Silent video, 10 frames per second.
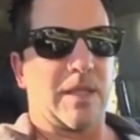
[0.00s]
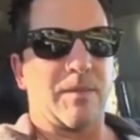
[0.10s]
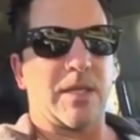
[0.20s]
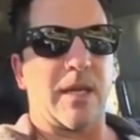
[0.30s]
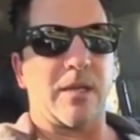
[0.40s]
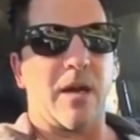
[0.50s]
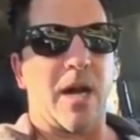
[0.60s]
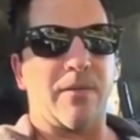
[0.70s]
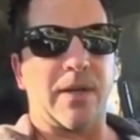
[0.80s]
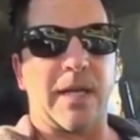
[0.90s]
I'm going to take
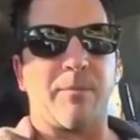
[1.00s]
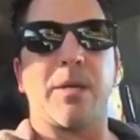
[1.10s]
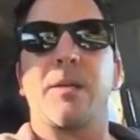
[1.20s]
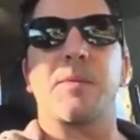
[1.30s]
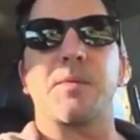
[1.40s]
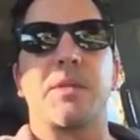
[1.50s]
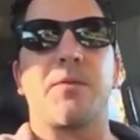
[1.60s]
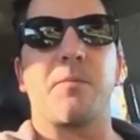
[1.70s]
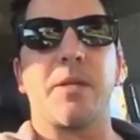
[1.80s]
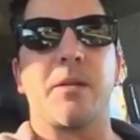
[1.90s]
off. I got to pick up some
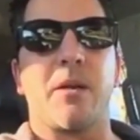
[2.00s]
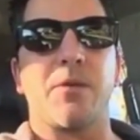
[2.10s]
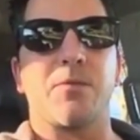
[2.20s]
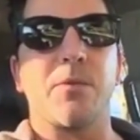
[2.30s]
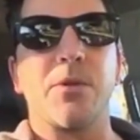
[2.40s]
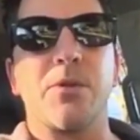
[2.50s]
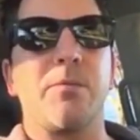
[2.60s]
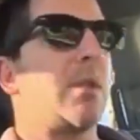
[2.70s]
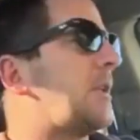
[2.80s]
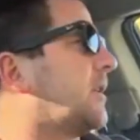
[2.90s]
stuff for my daughter's
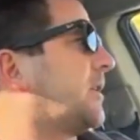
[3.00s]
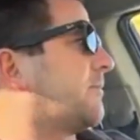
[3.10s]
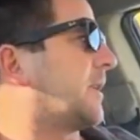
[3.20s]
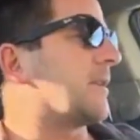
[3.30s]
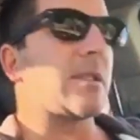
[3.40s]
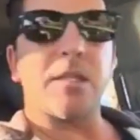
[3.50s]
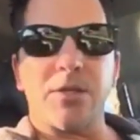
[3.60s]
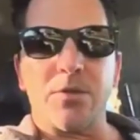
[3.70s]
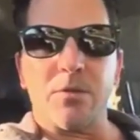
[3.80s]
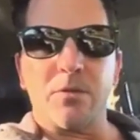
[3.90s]
room. A little
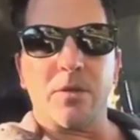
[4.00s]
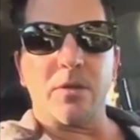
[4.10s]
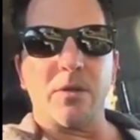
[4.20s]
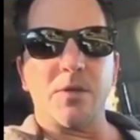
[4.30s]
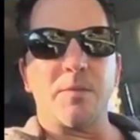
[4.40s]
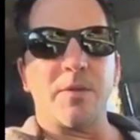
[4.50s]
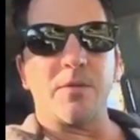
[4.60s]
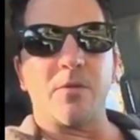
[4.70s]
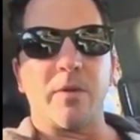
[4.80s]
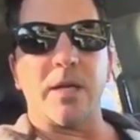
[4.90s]
6-year-old girl. She's been
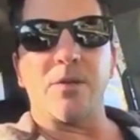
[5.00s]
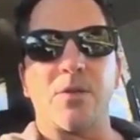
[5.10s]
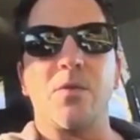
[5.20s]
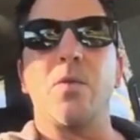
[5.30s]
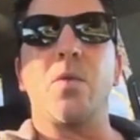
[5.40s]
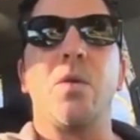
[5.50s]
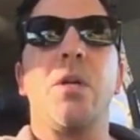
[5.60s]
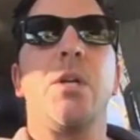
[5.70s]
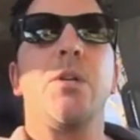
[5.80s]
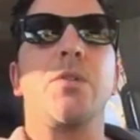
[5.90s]
doing great in school.
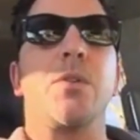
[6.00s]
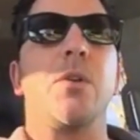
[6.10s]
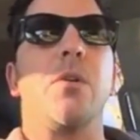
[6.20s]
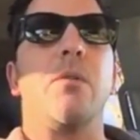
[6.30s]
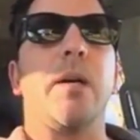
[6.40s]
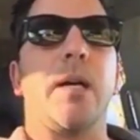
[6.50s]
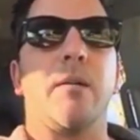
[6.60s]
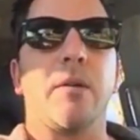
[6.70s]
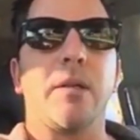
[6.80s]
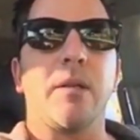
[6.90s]
So
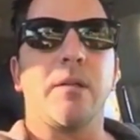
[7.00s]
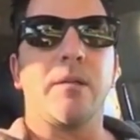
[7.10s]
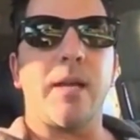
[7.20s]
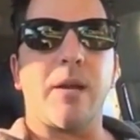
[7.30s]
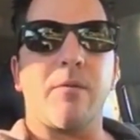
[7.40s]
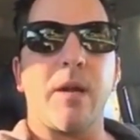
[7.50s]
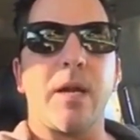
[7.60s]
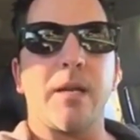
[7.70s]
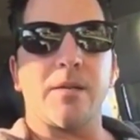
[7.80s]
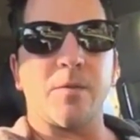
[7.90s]
we're going to decorate it and